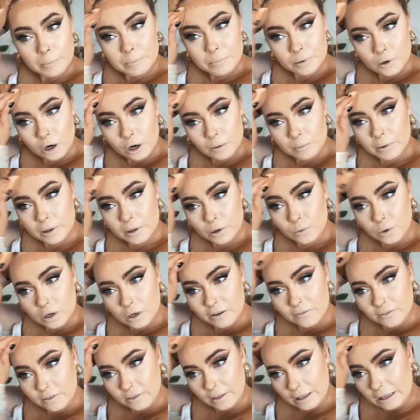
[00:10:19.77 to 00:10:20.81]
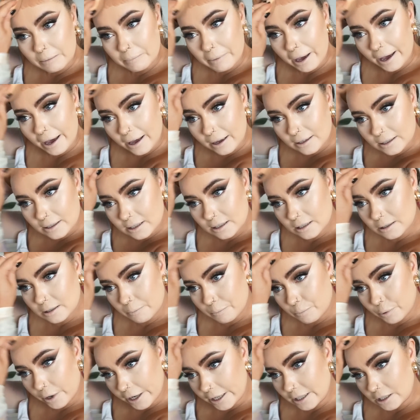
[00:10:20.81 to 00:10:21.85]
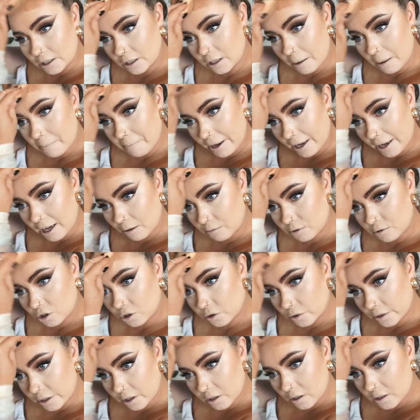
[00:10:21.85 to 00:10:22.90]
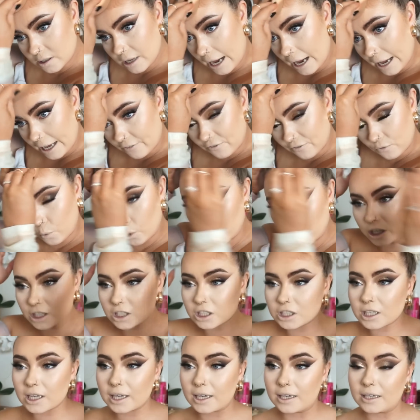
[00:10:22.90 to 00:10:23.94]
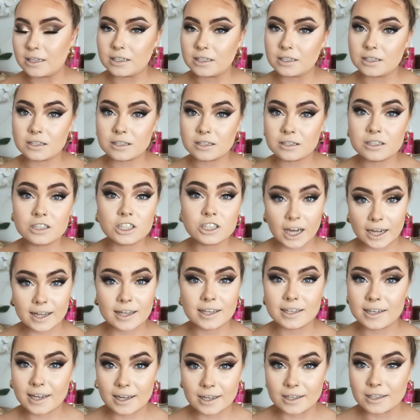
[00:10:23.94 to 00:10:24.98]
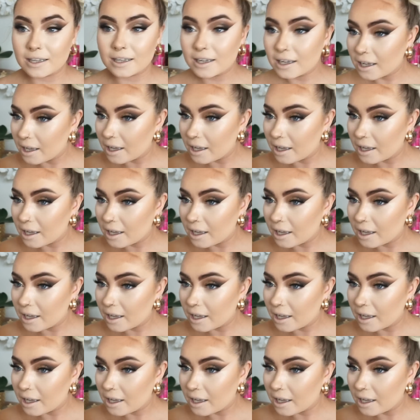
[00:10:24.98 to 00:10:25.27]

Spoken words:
Probably one of the best bridal makeup tutorials I have watched is Jaclyn Hill,